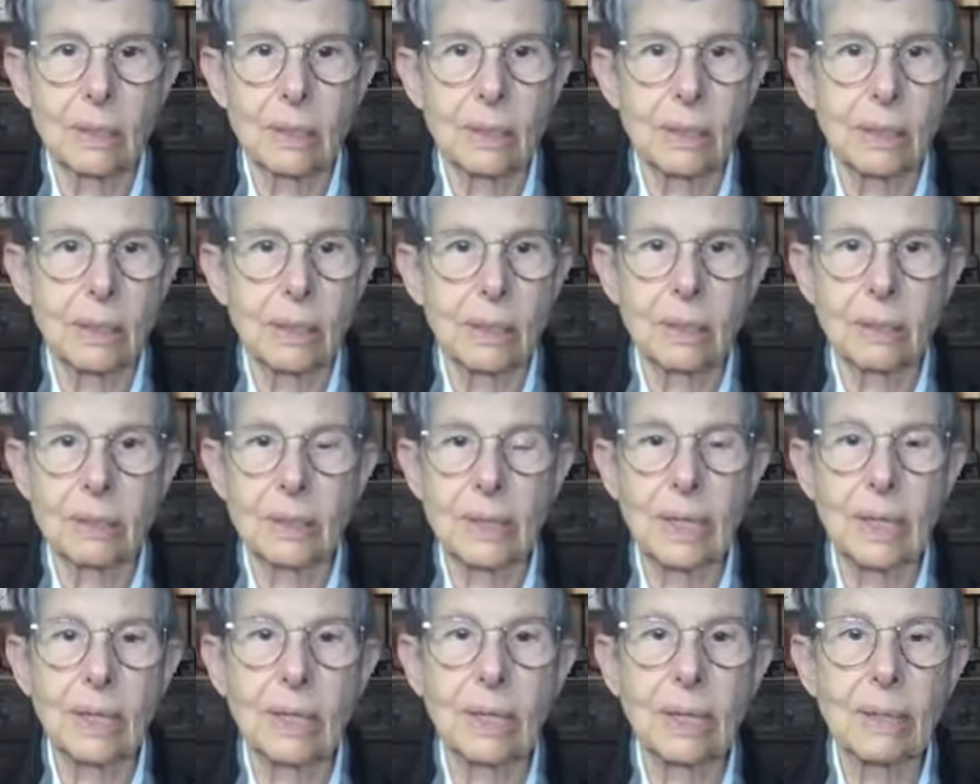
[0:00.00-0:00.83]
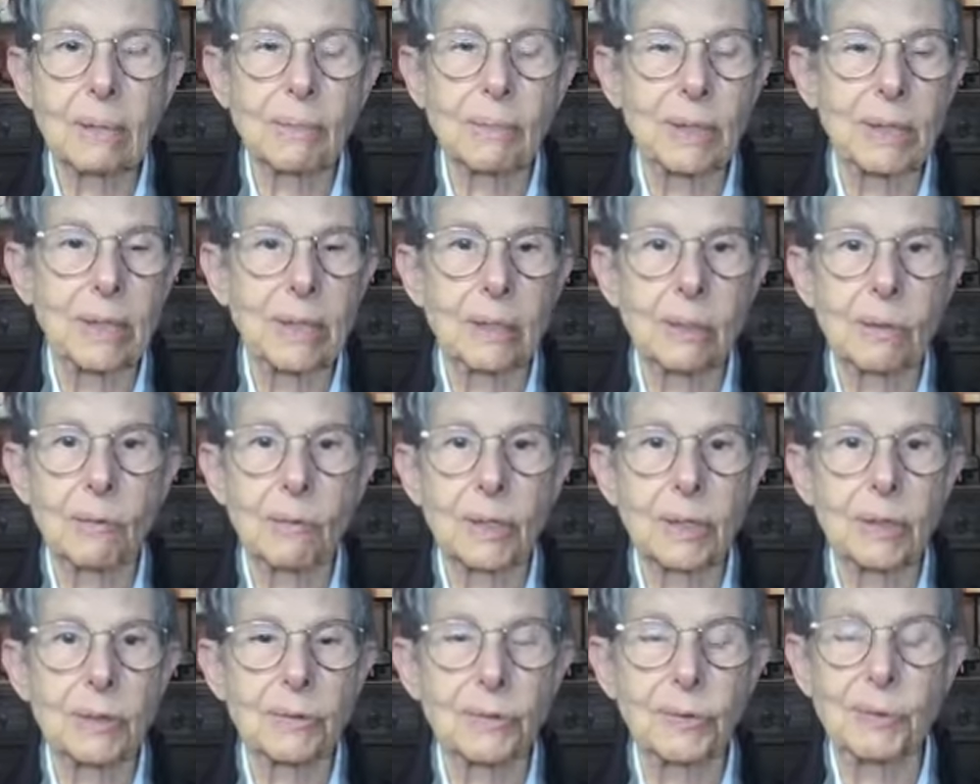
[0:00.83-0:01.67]
all the hell I'd been
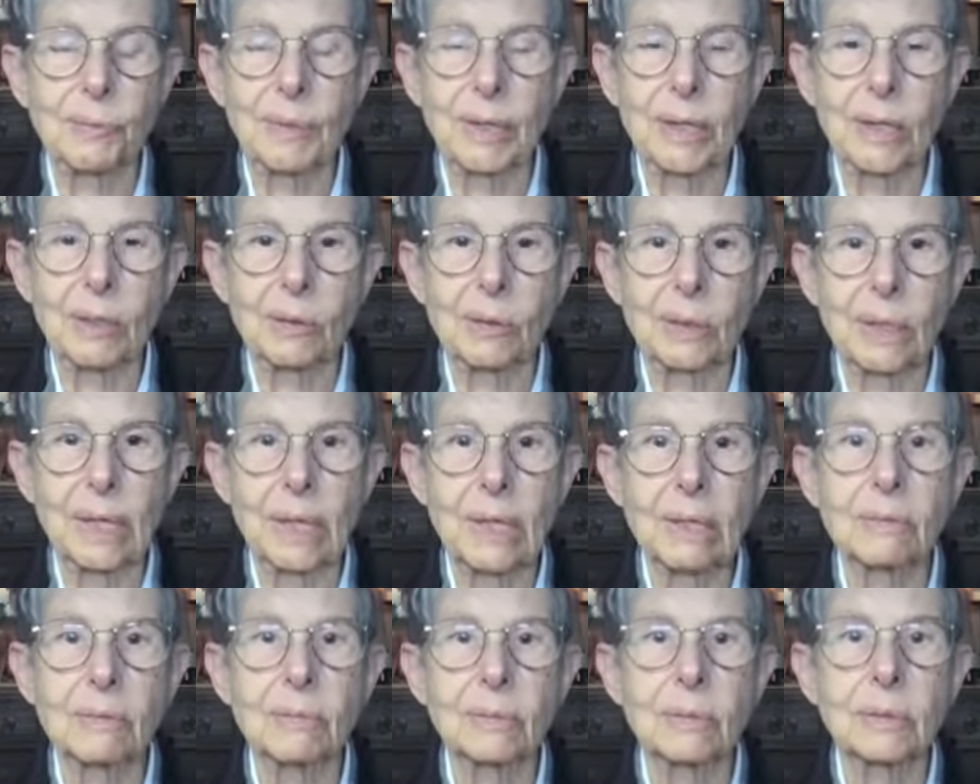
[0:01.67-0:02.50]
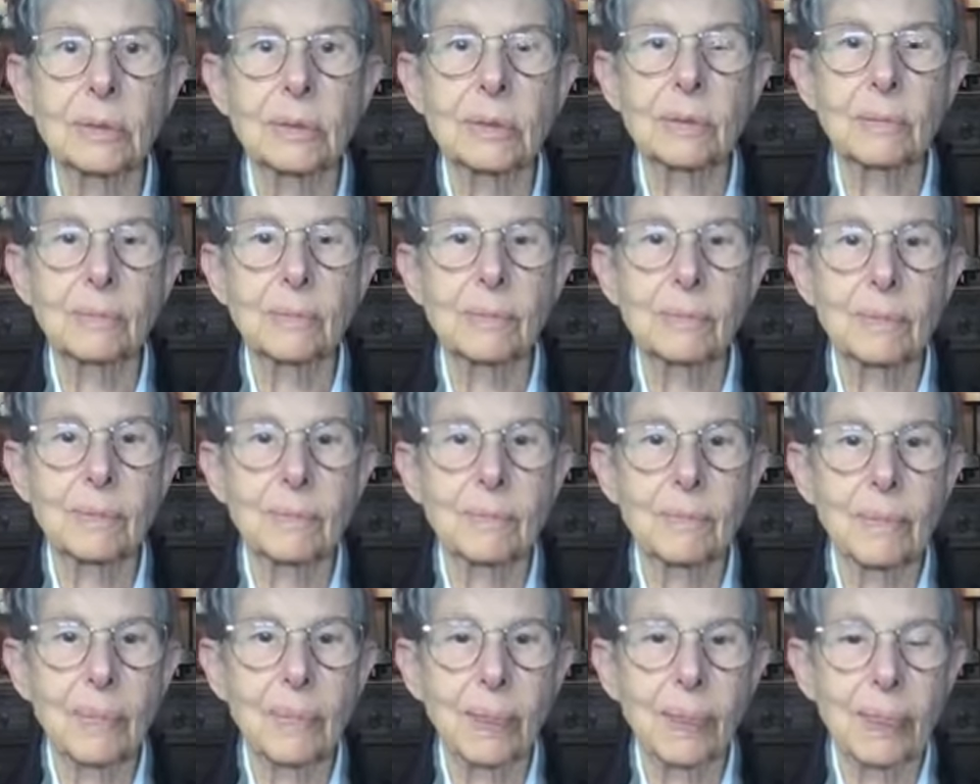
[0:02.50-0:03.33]
going through my whole life.
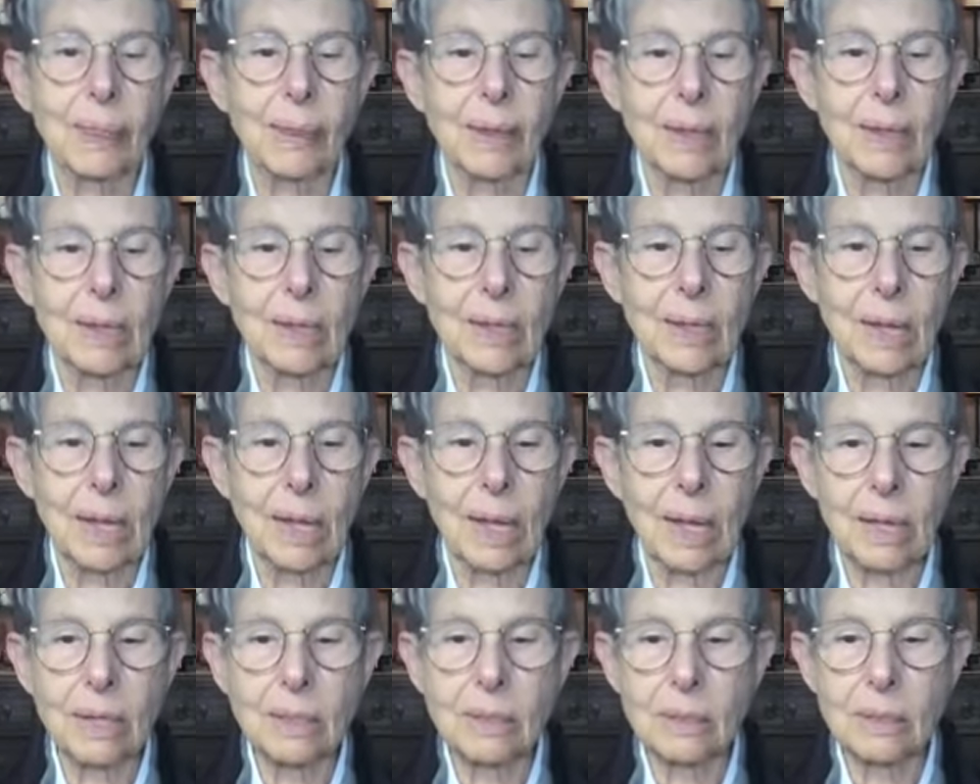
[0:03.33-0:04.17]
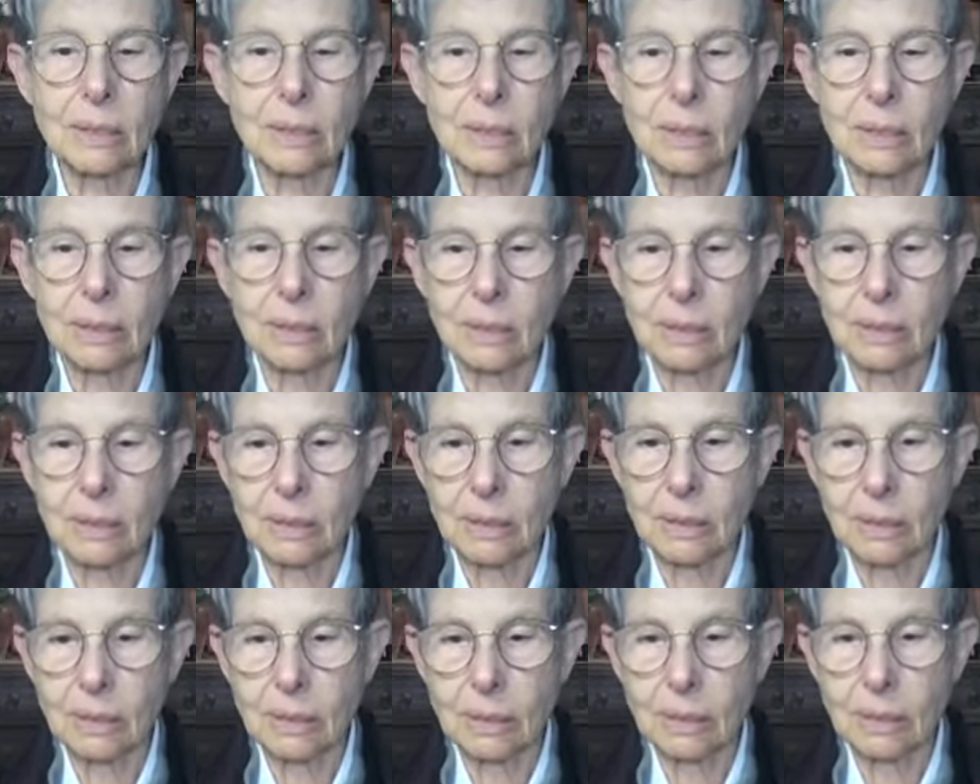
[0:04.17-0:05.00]
And
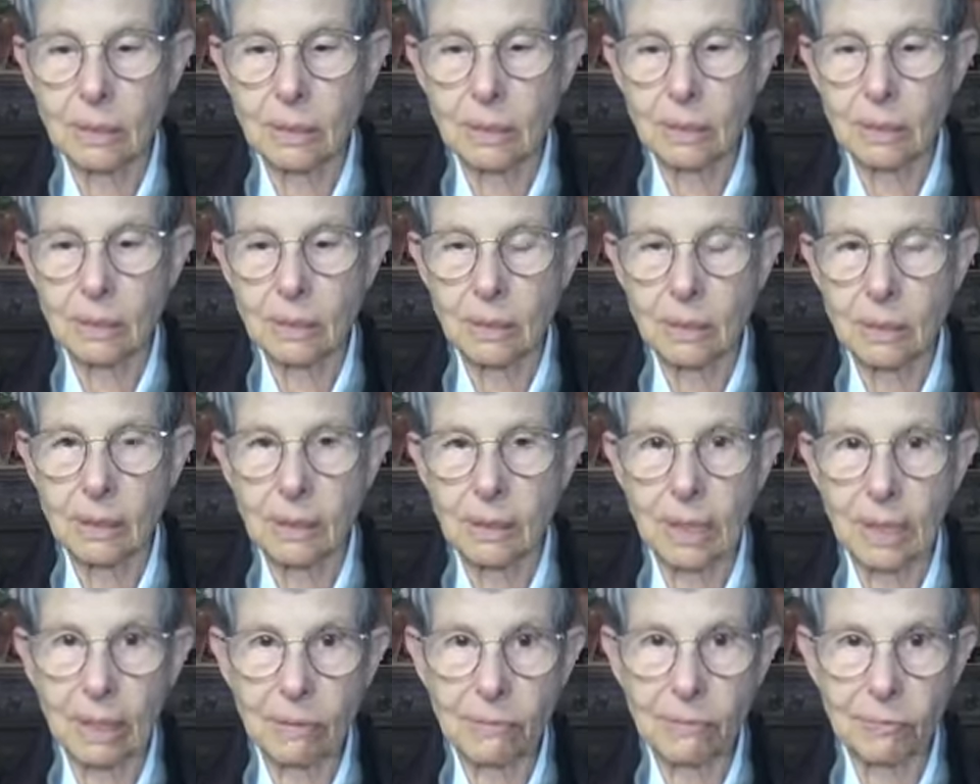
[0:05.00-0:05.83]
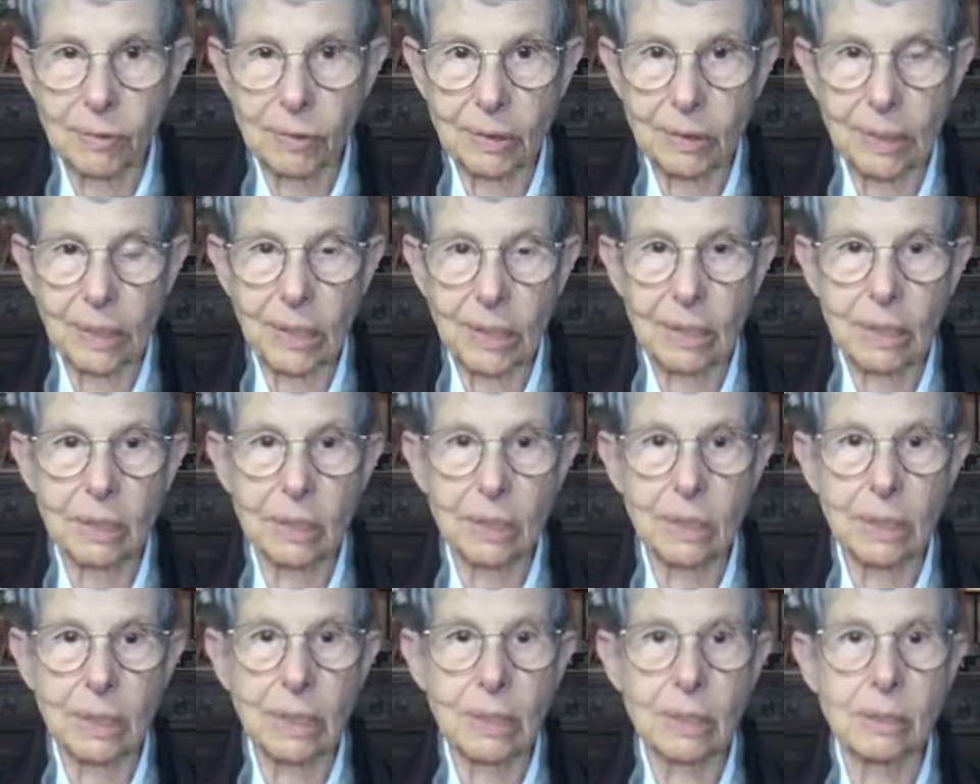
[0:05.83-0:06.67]
thankfully,
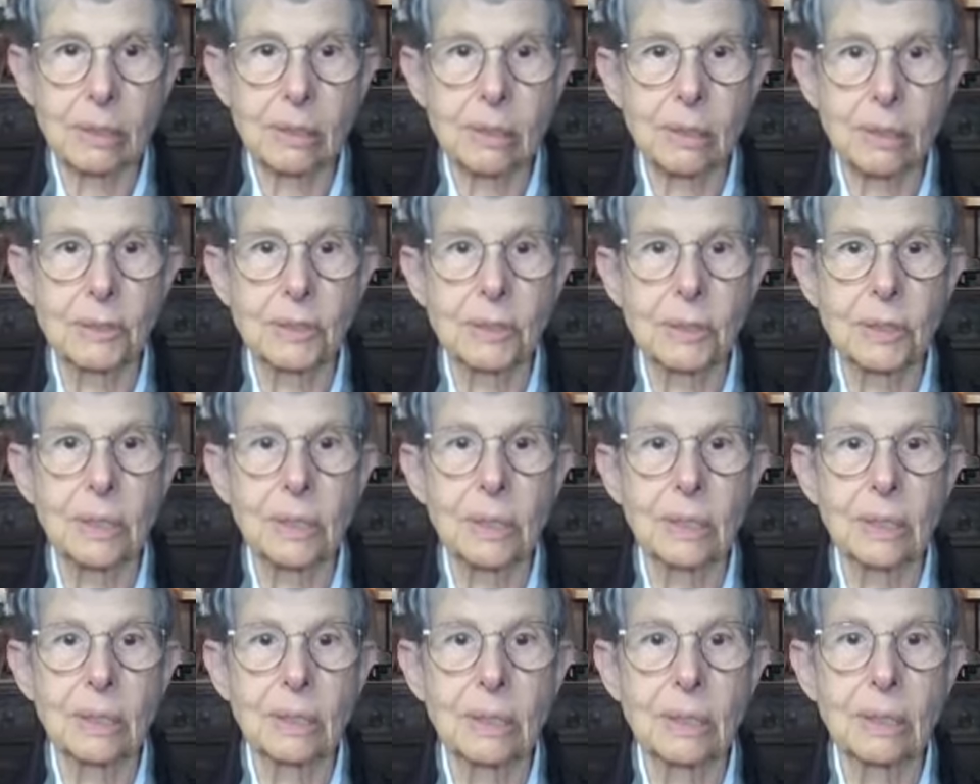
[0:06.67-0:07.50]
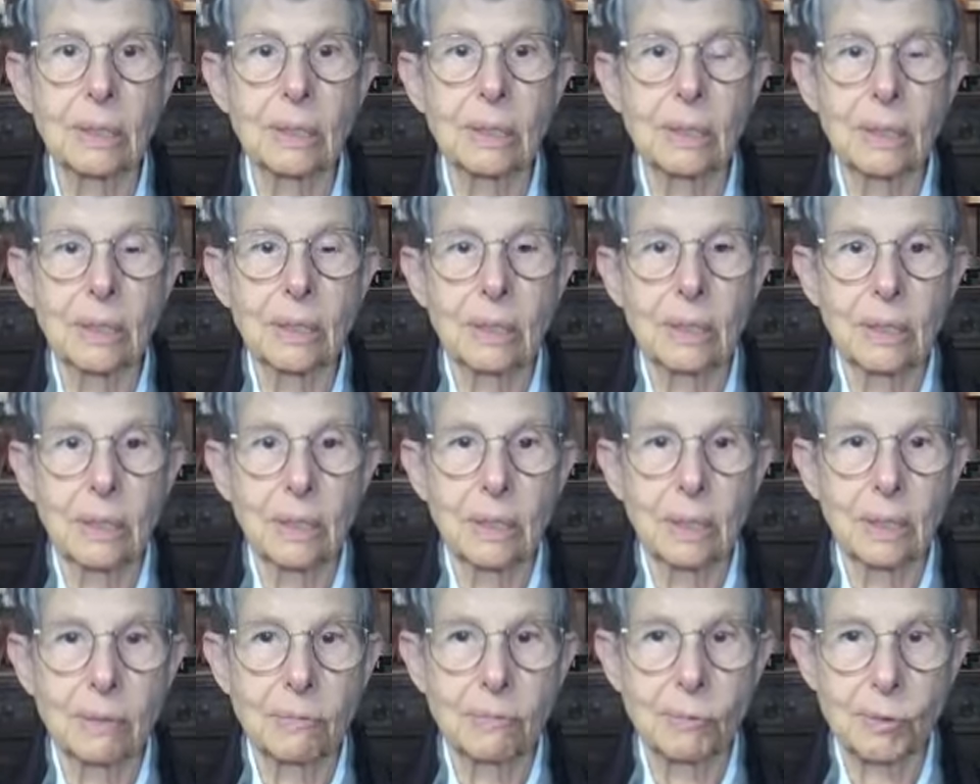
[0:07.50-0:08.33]
the next sesshin,
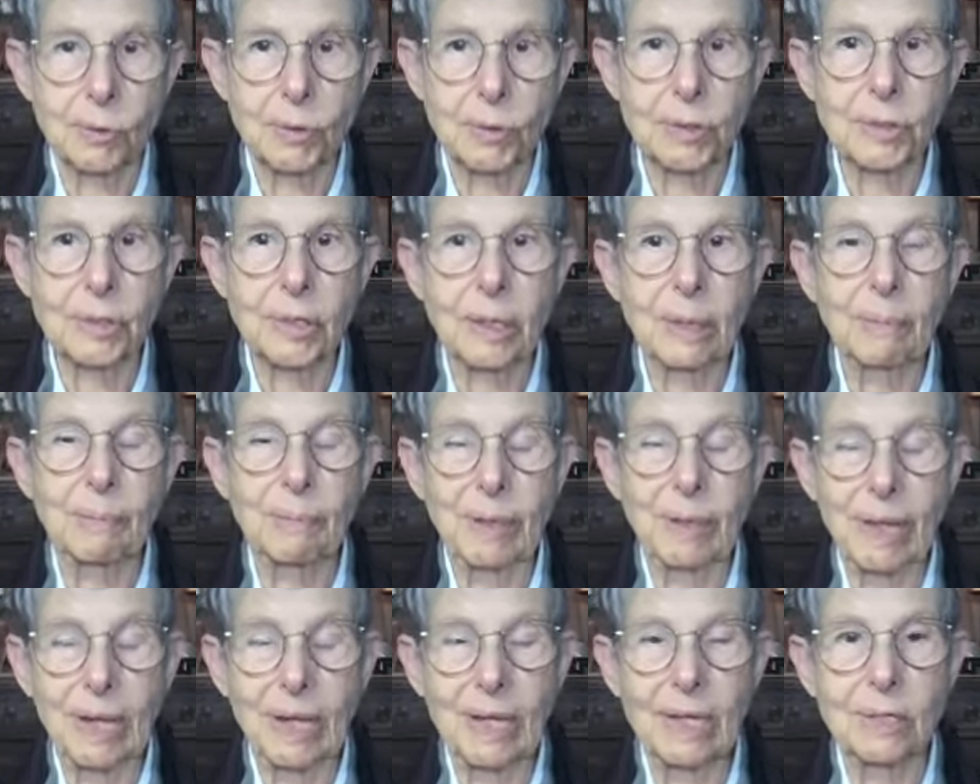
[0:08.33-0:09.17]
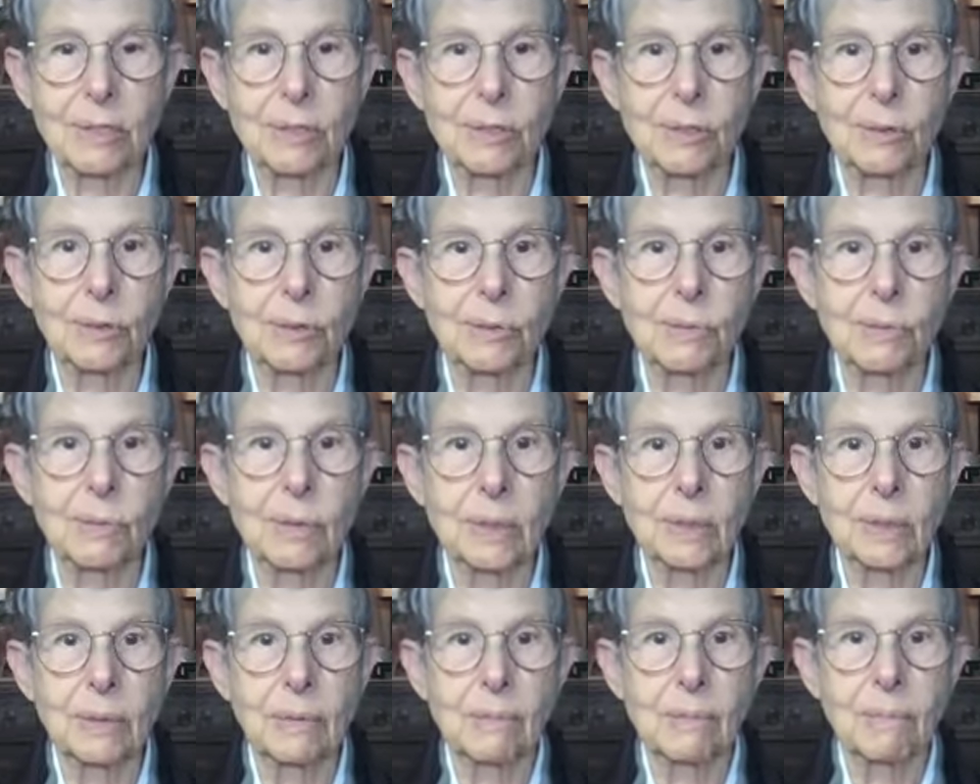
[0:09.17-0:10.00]
of course, I applied to,
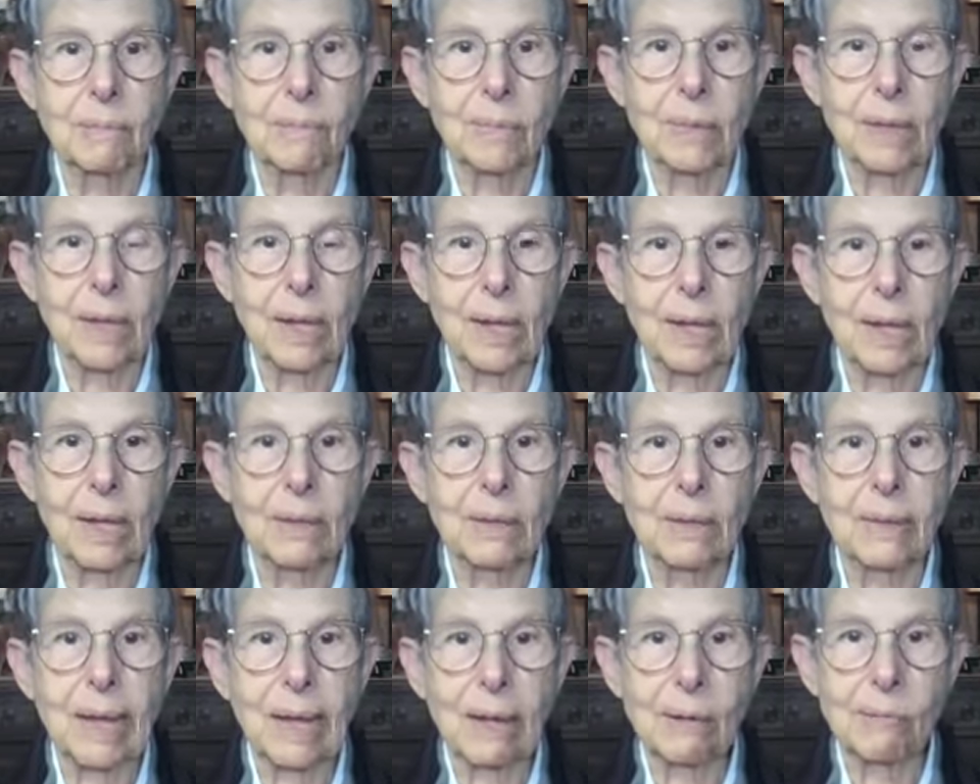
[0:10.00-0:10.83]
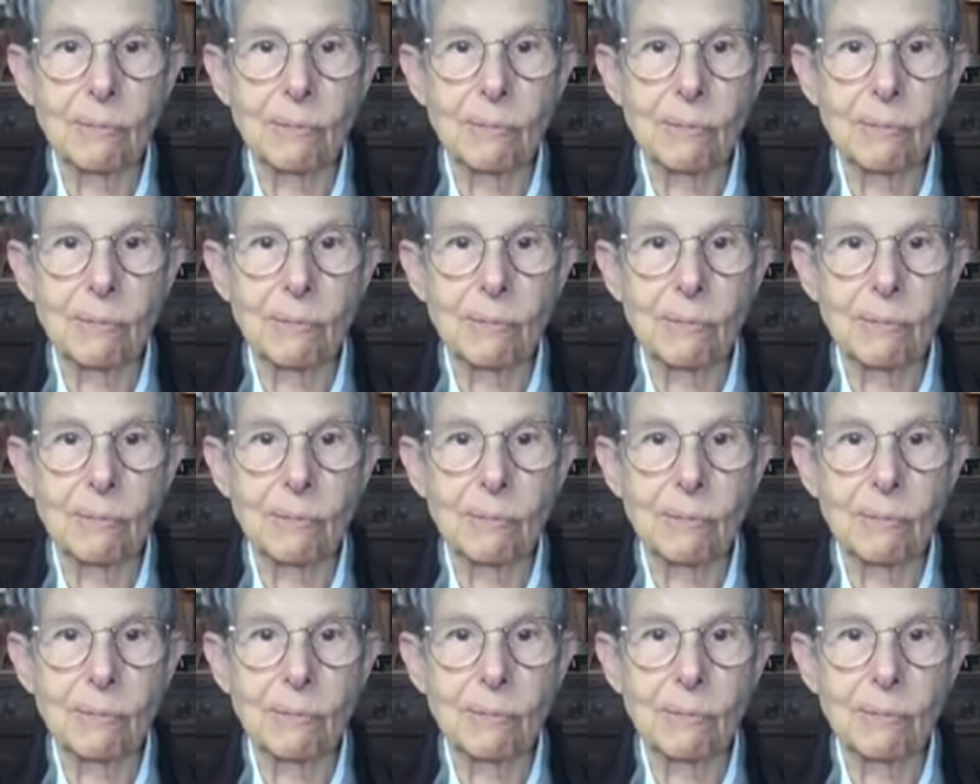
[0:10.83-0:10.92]
and that